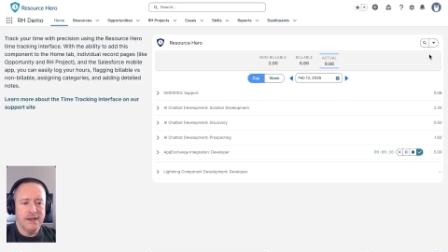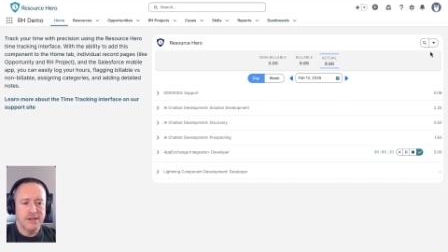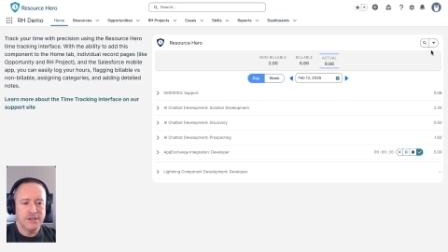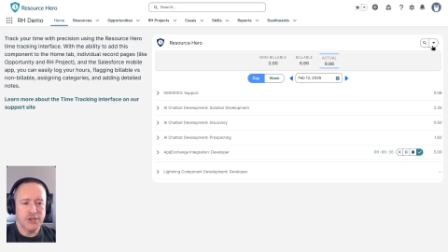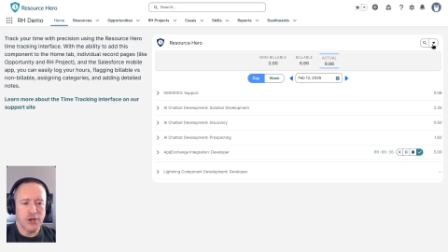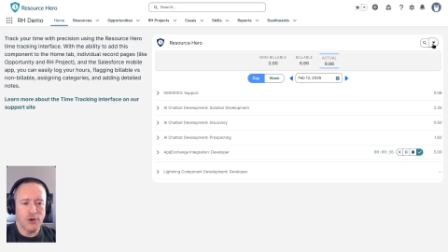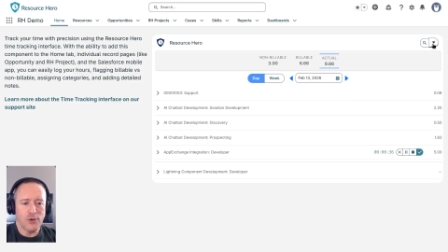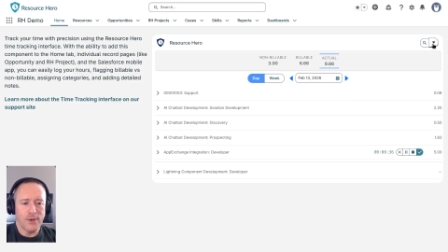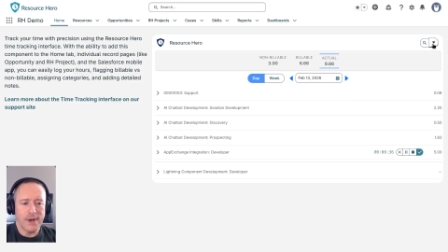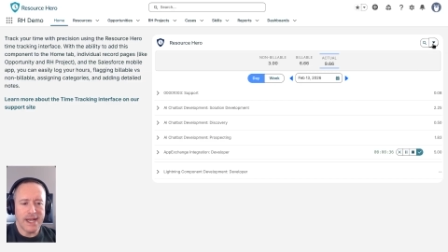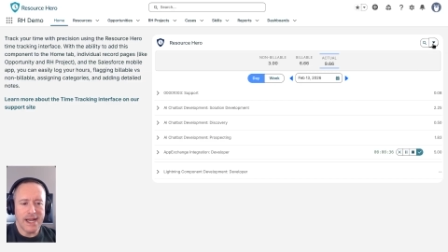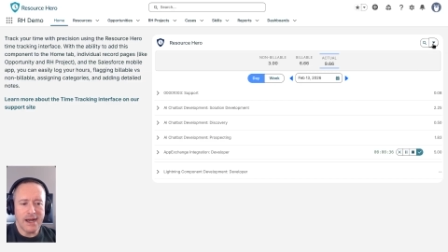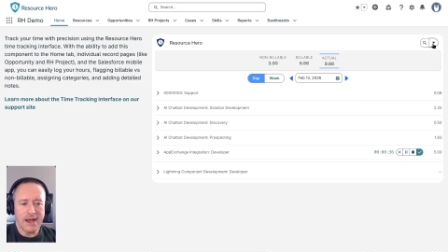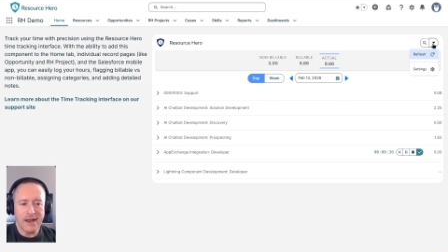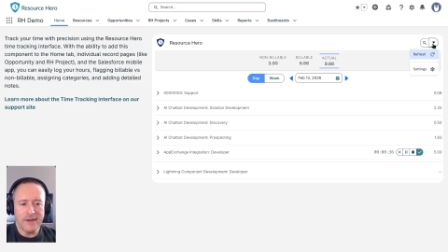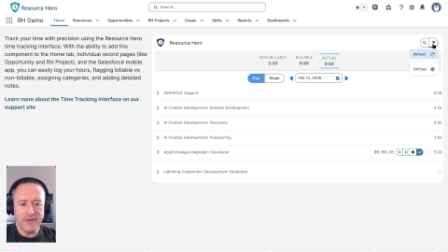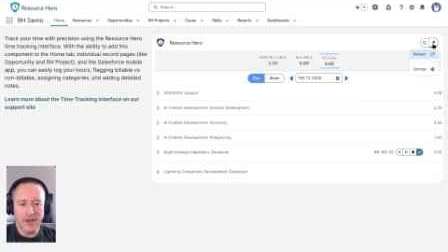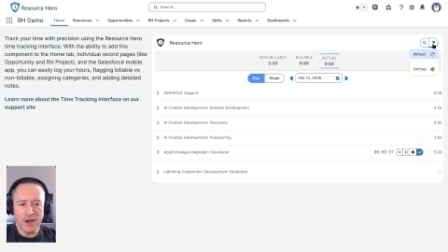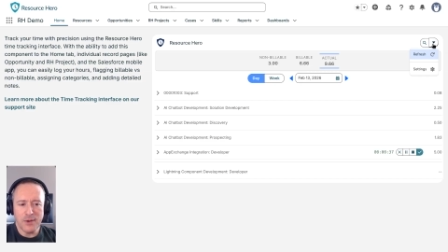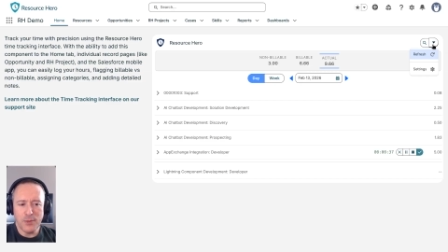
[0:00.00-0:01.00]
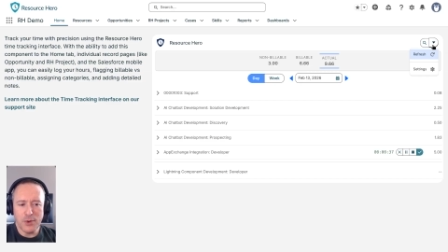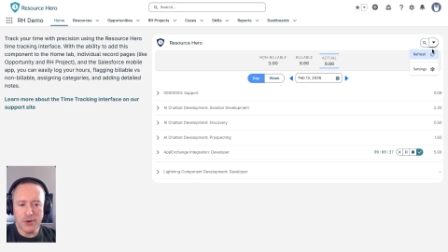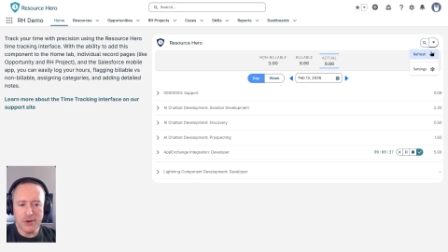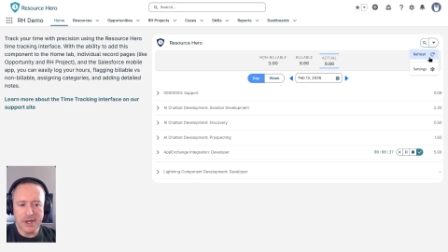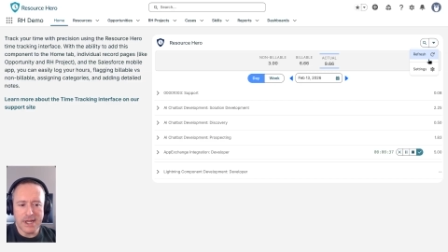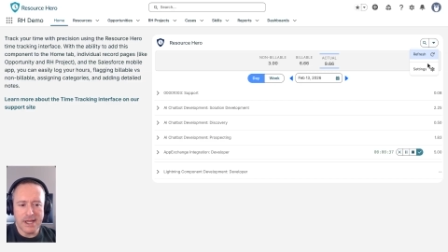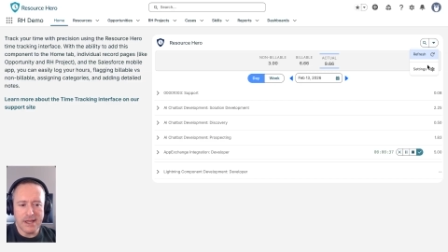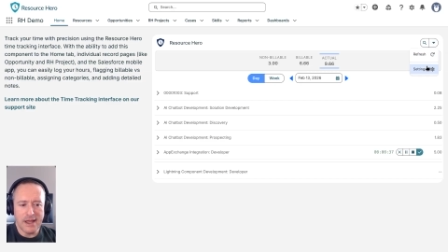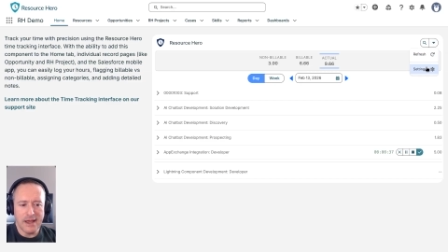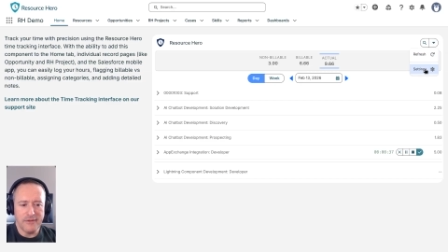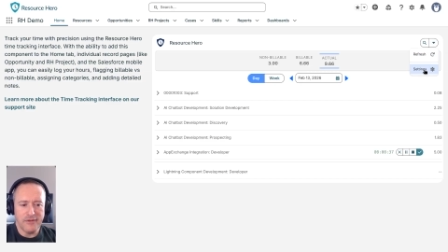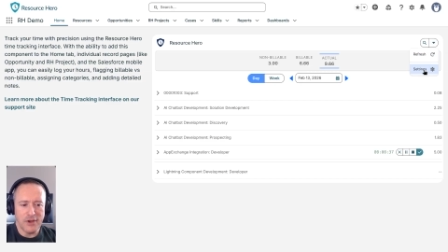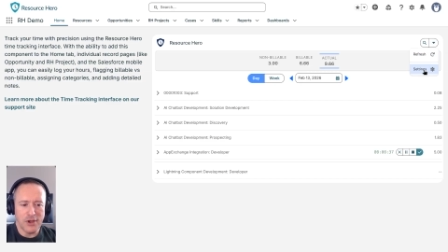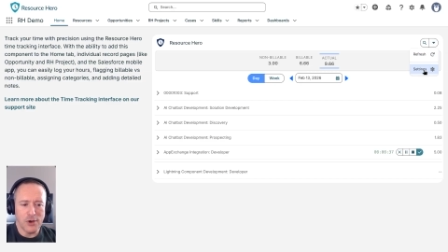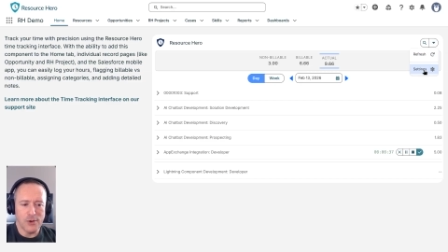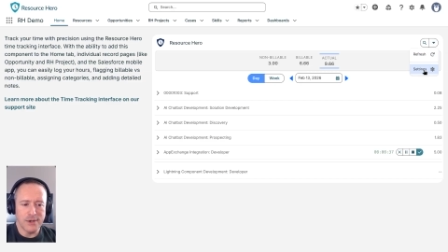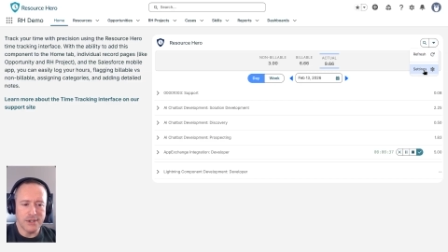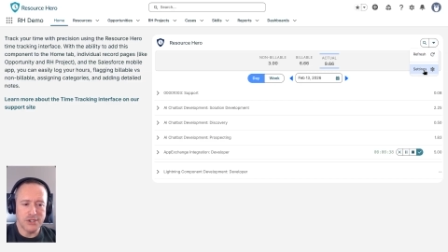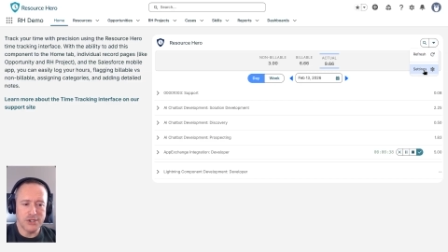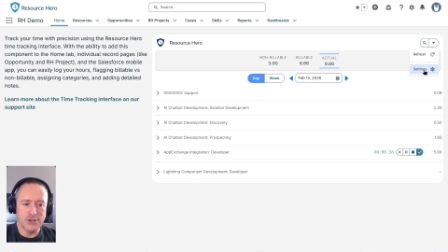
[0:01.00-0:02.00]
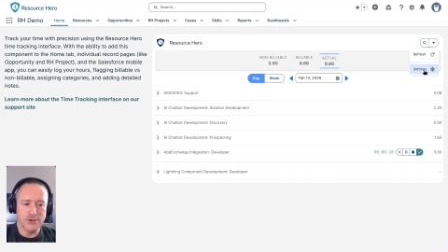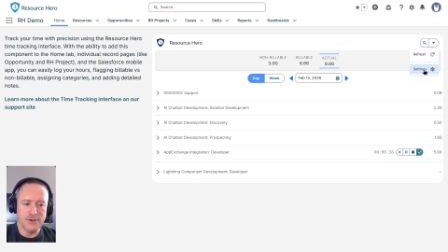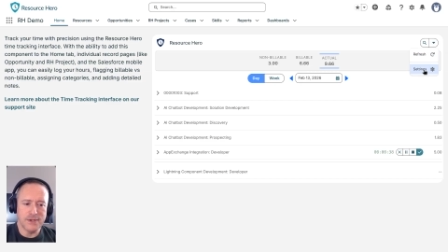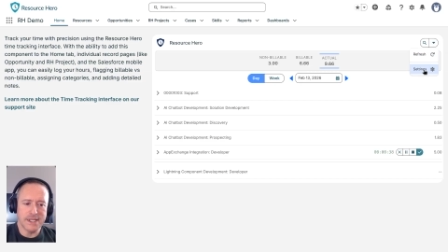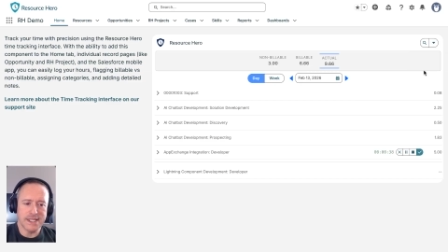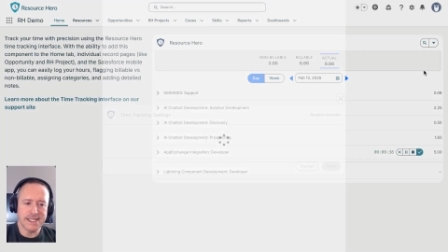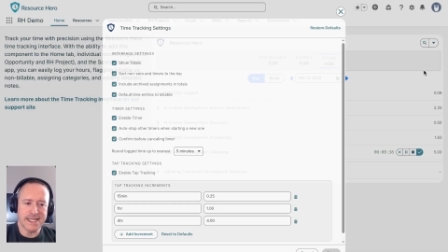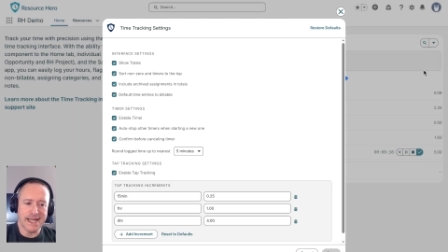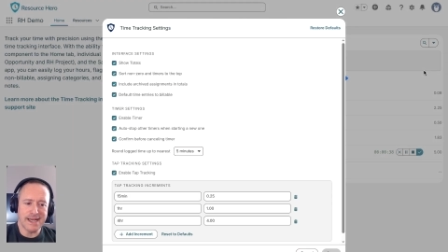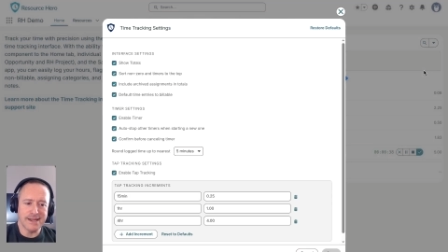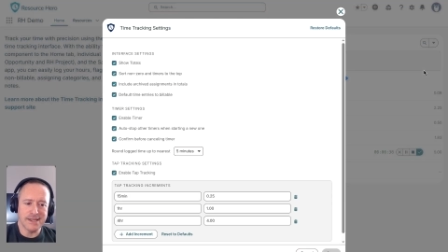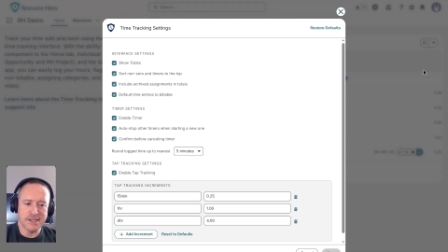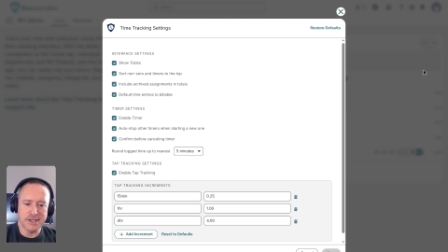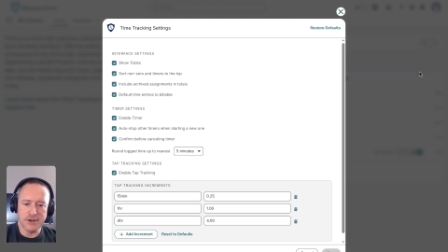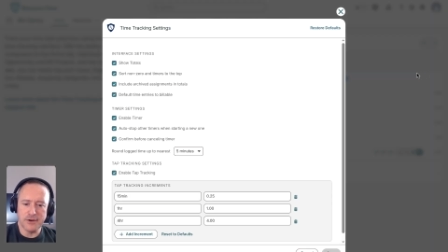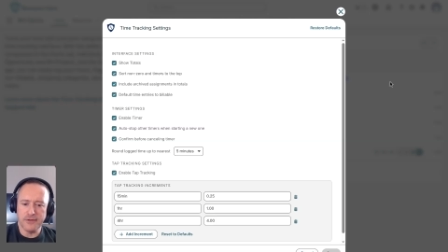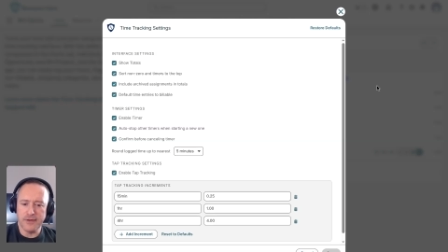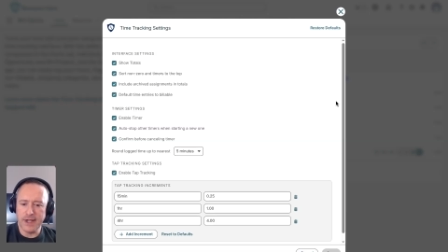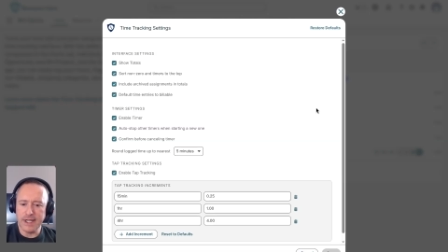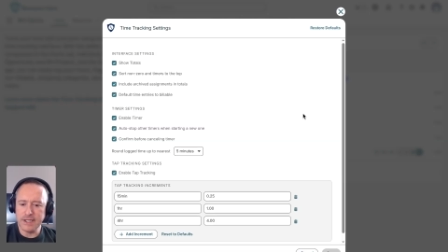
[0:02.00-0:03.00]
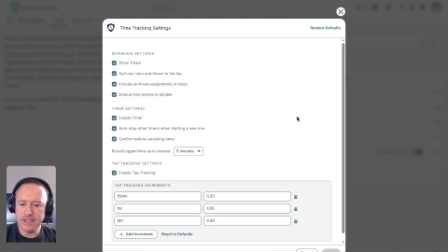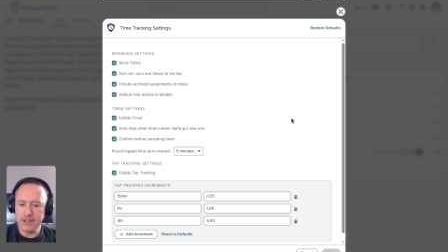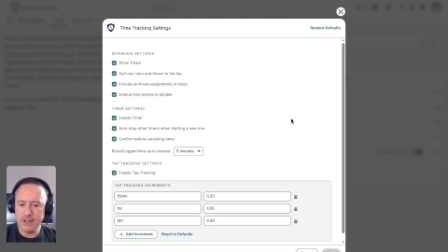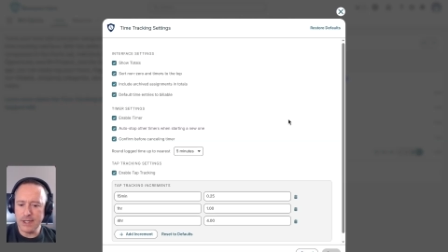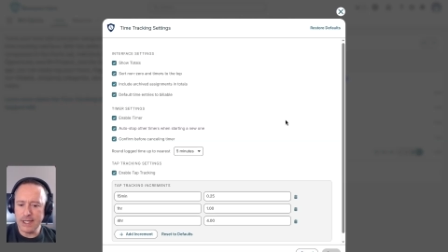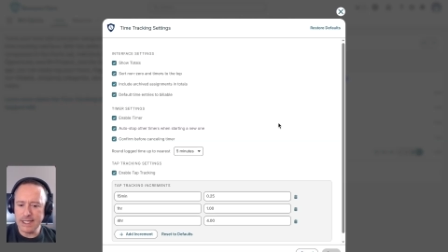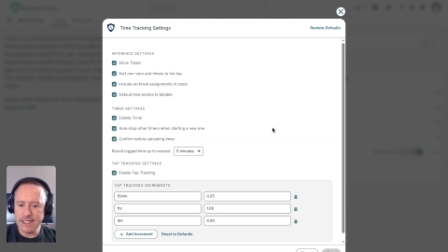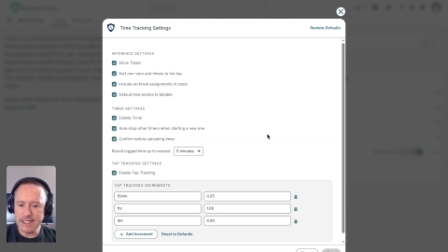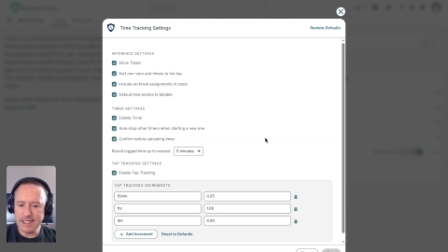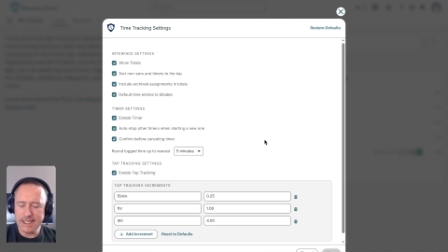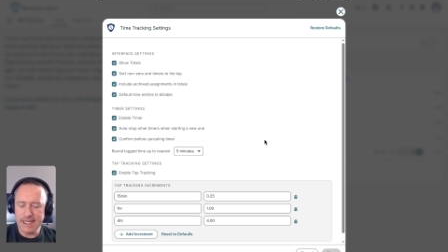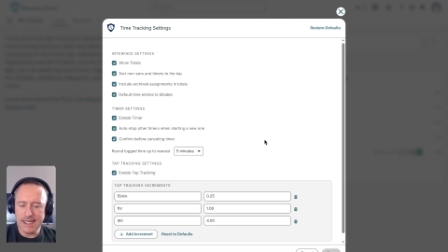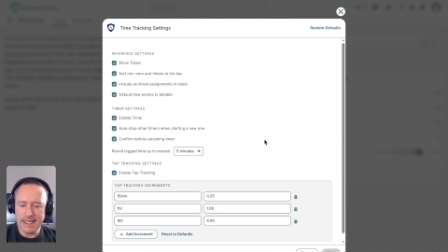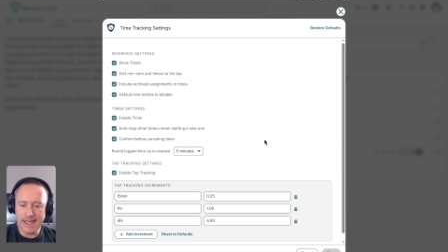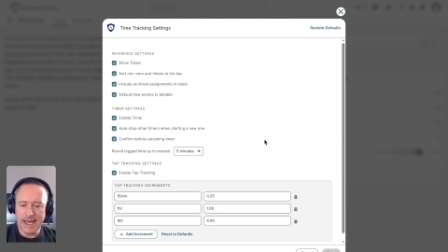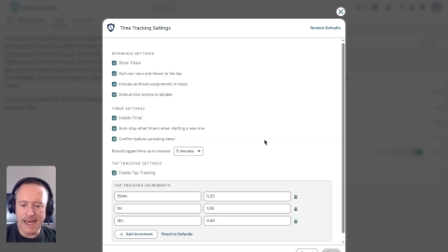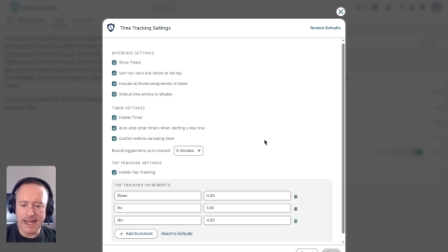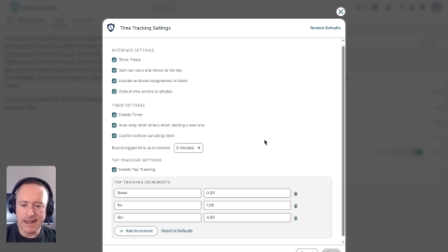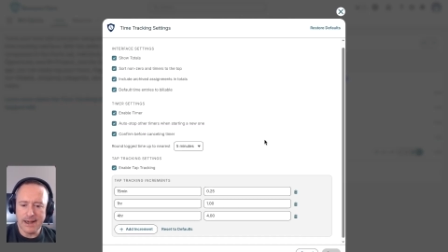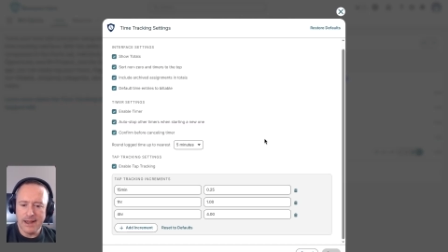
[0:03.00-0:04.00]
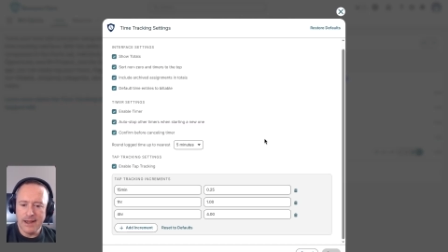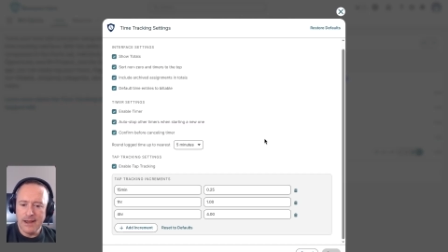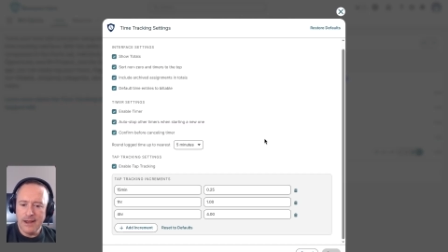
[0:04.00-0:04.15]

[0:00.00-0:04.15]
So we now have that ability. If you go into the settings interface, you can see that